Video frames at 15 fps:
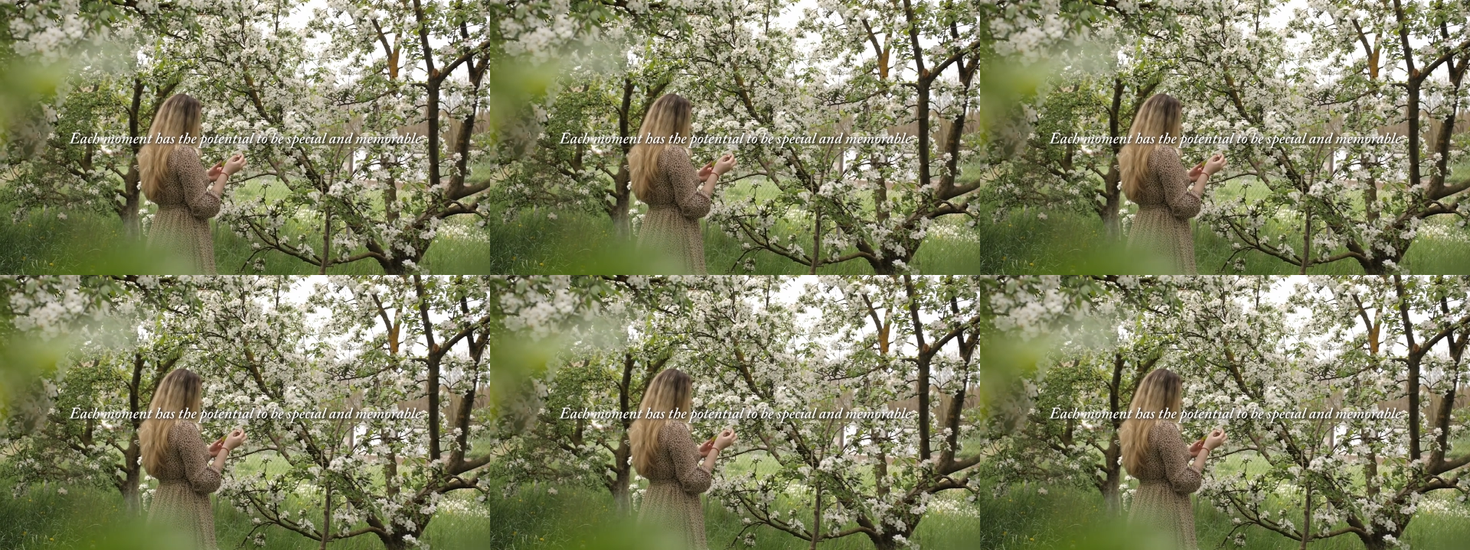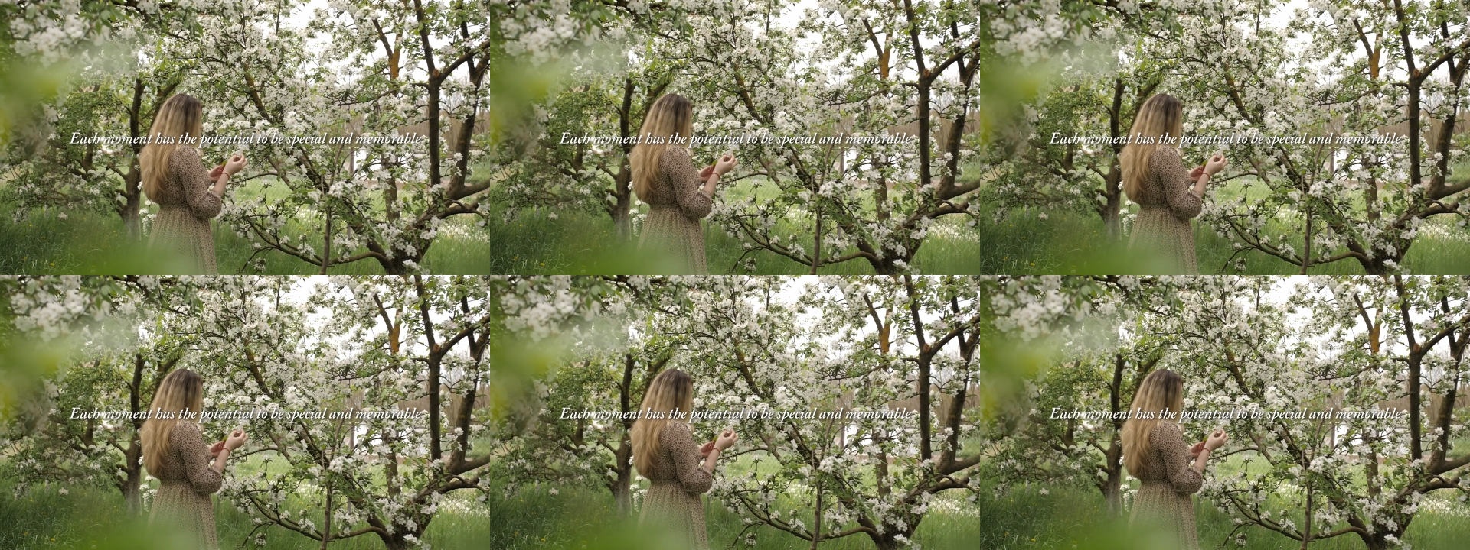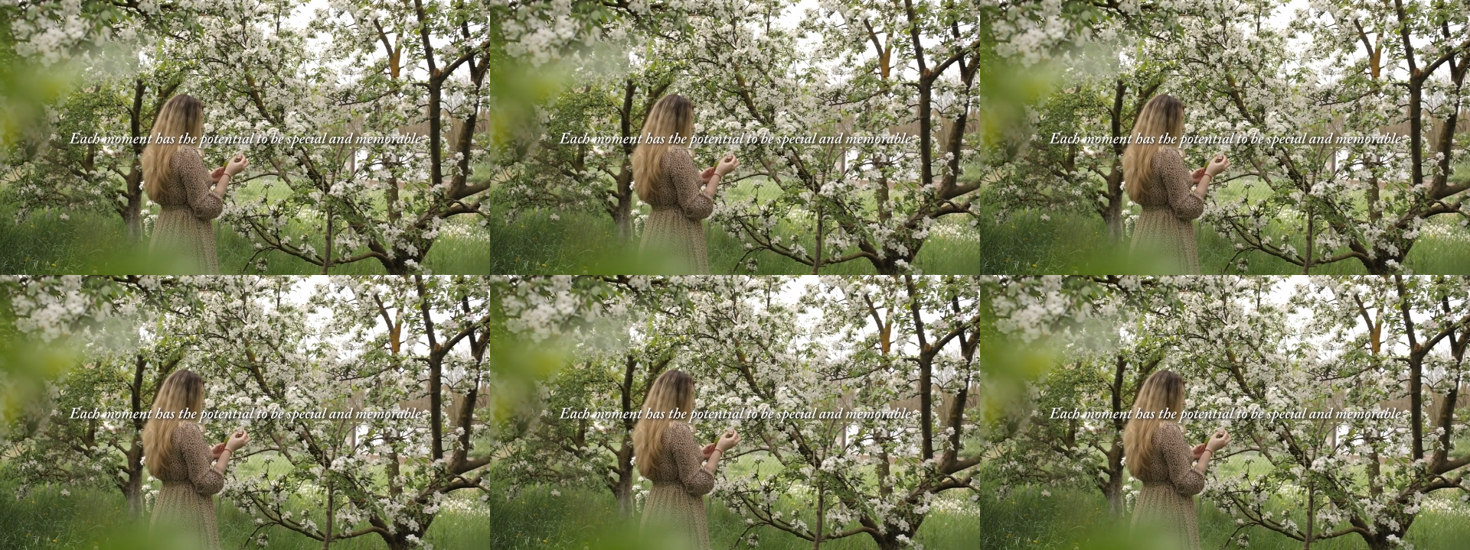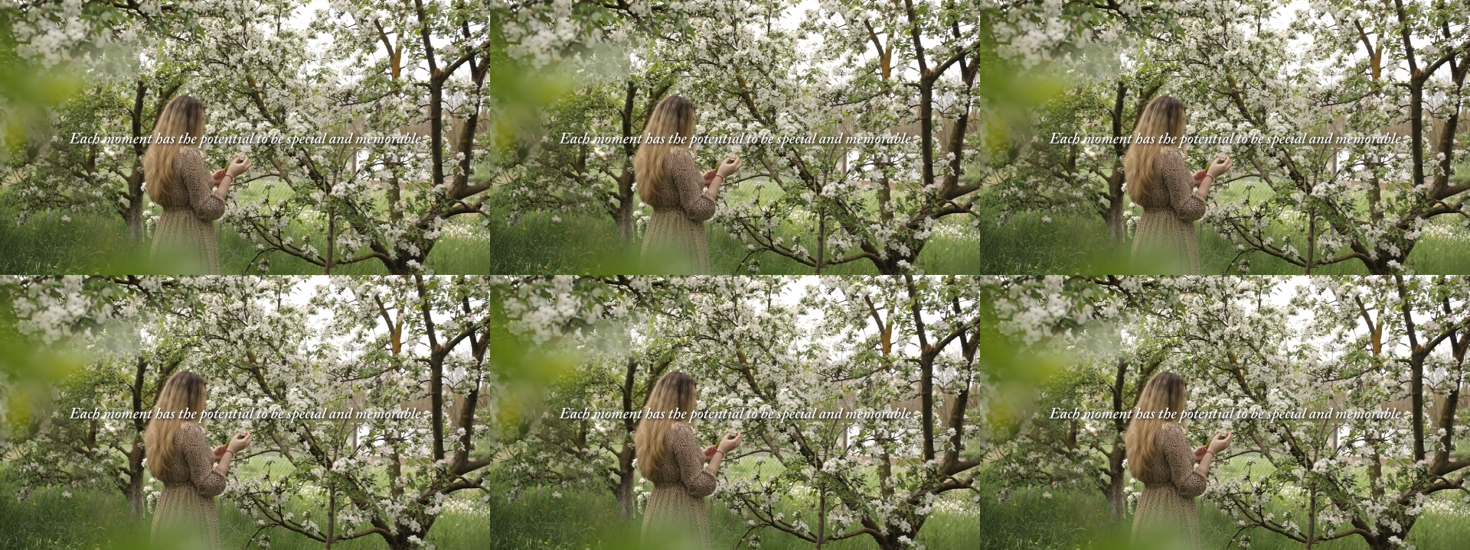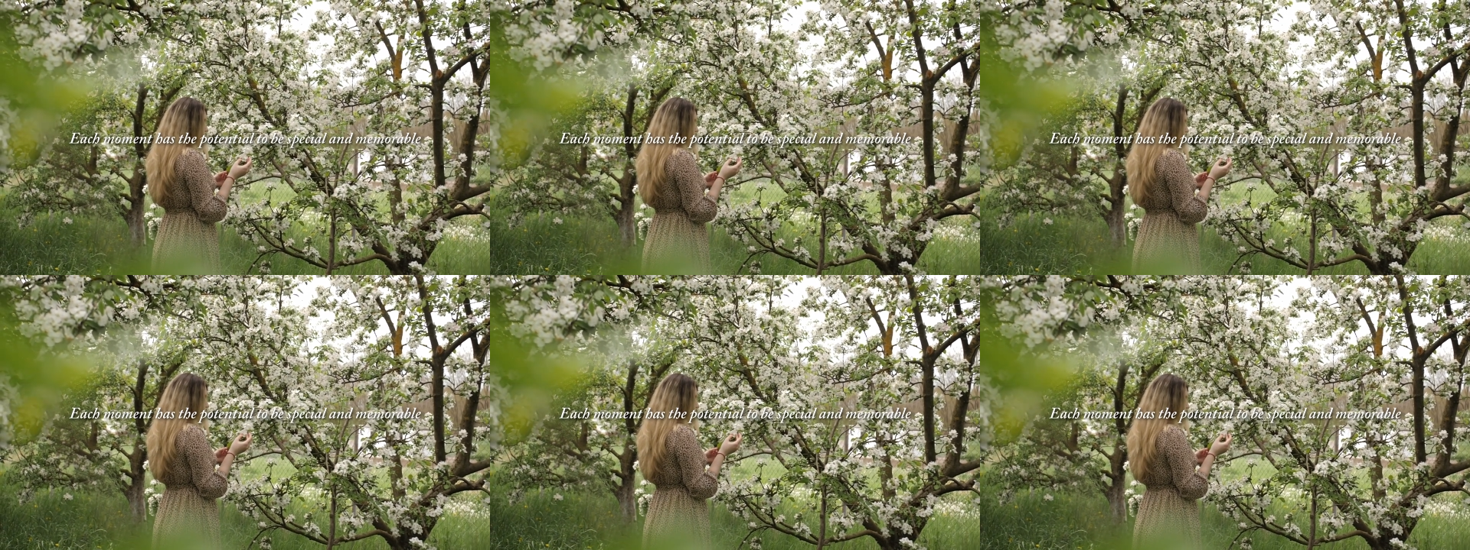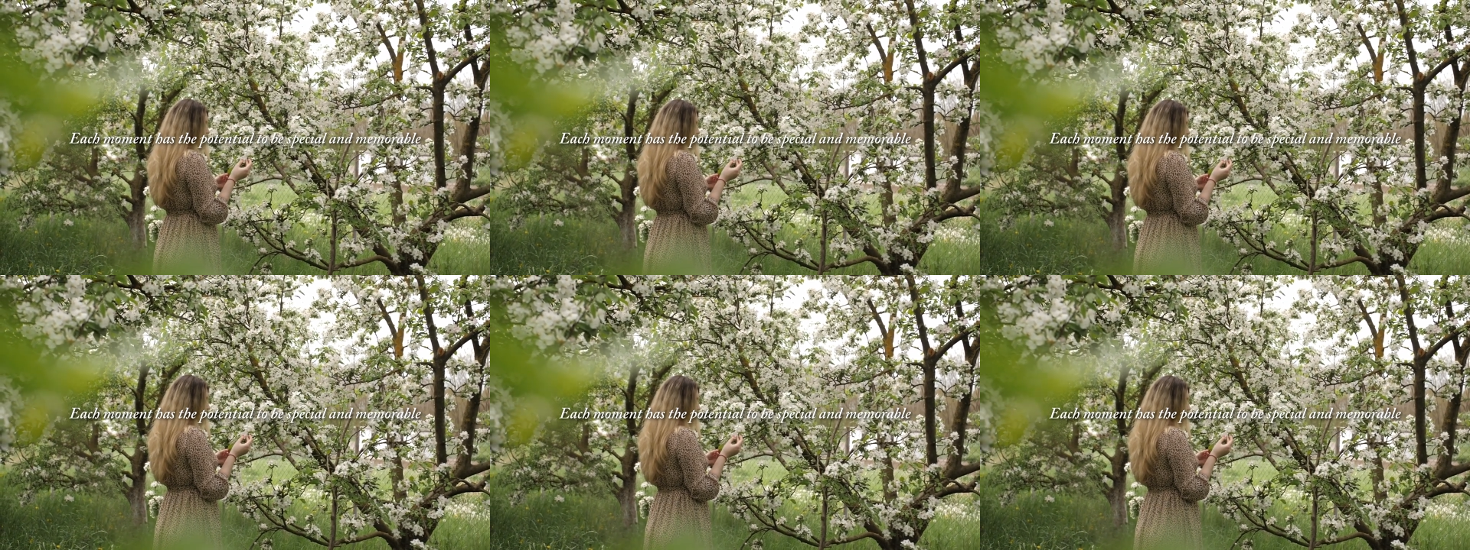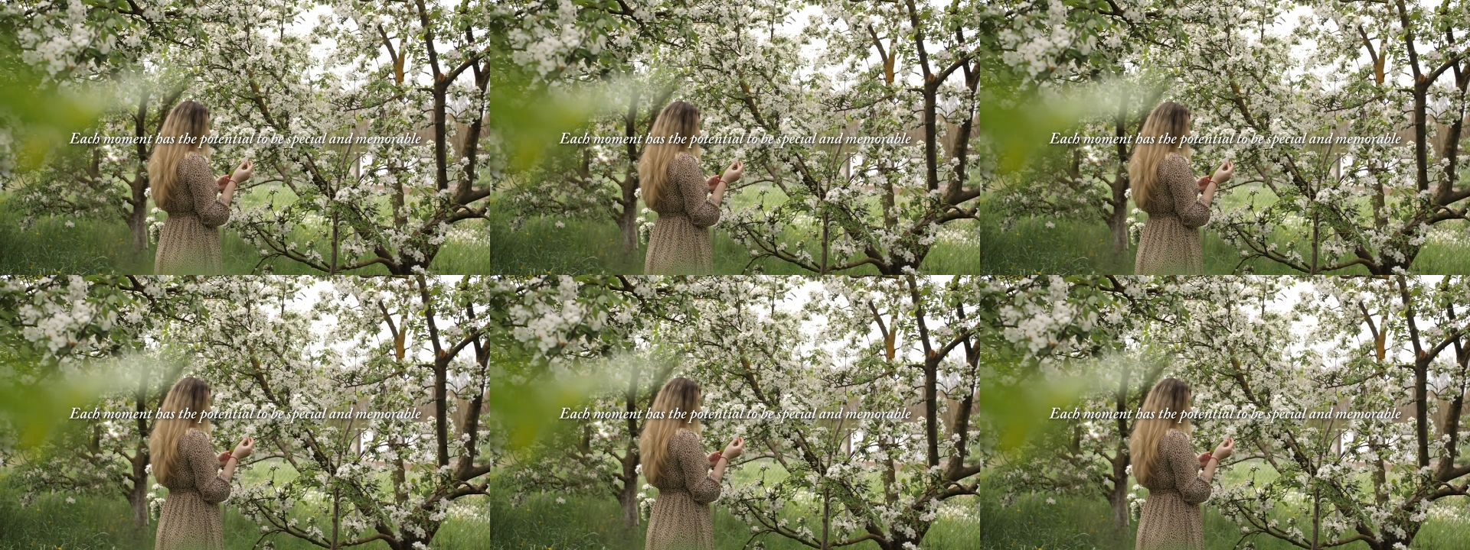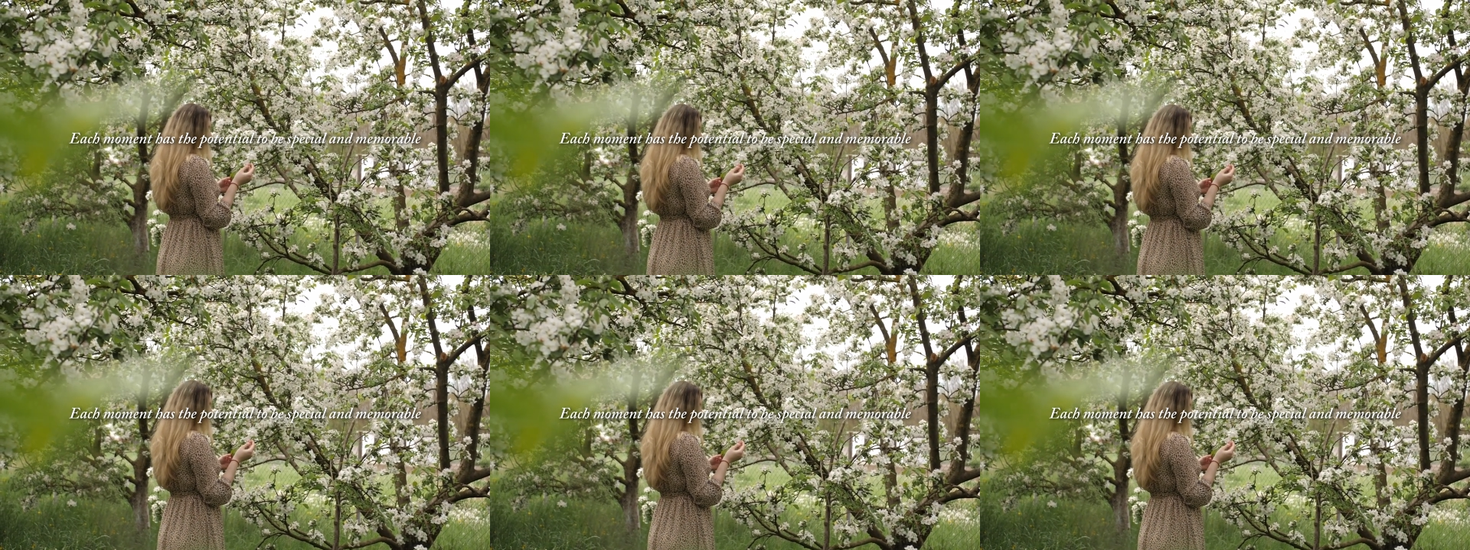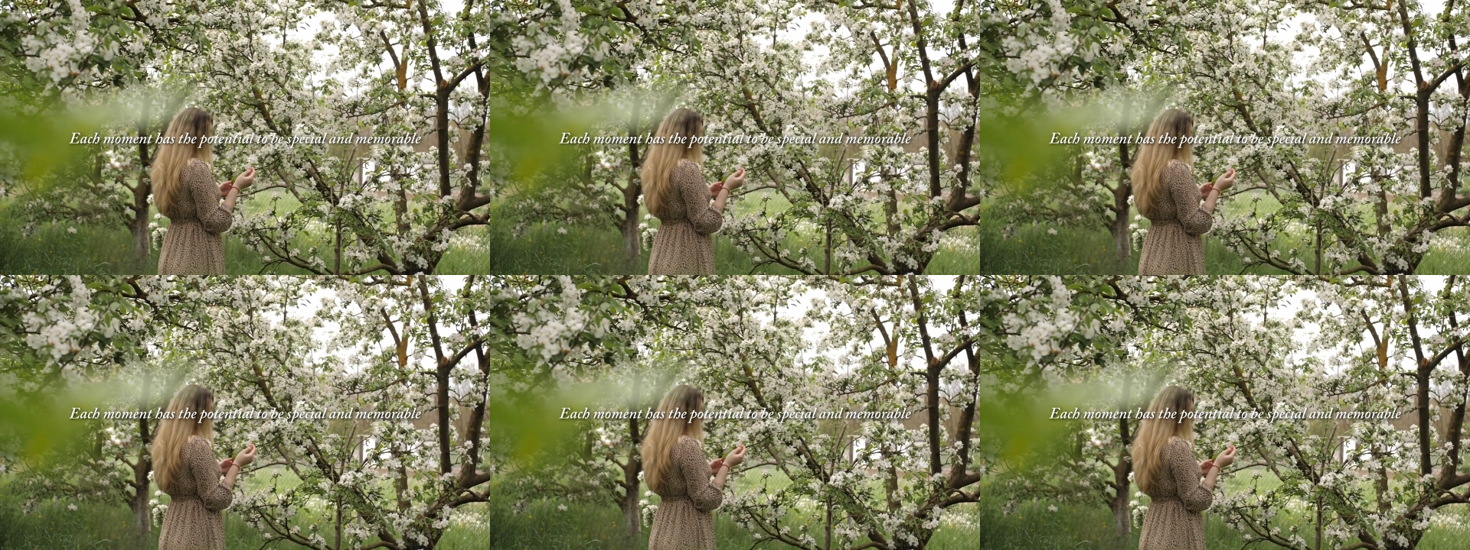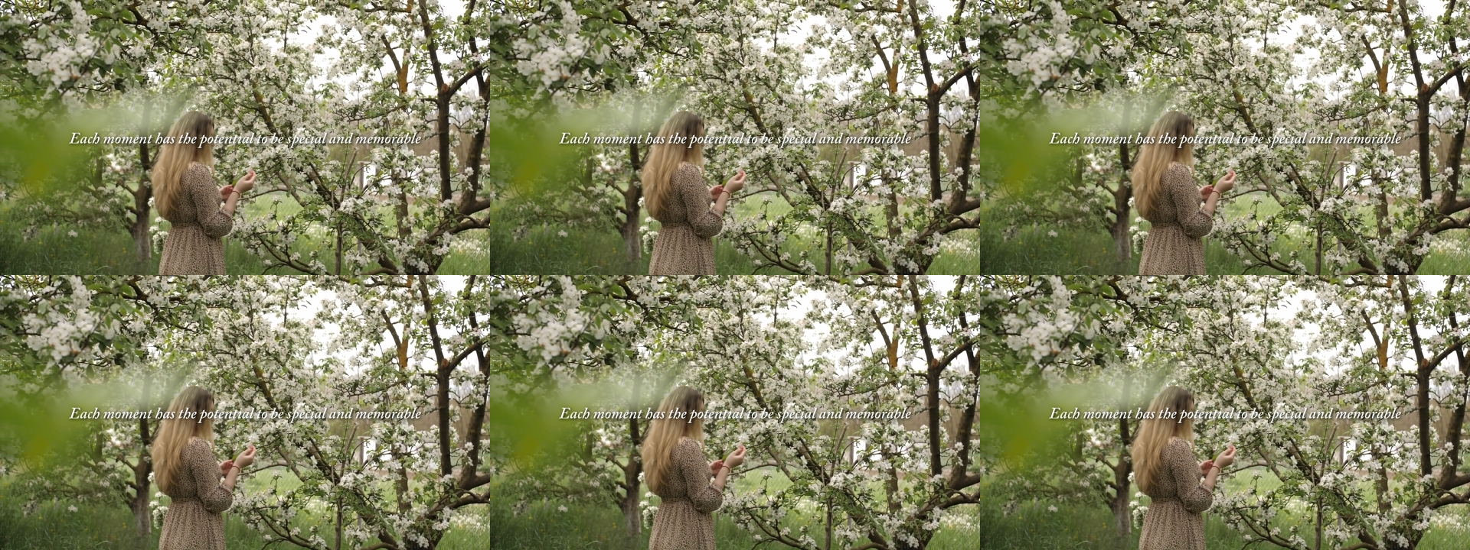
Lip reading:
(no speaker visible)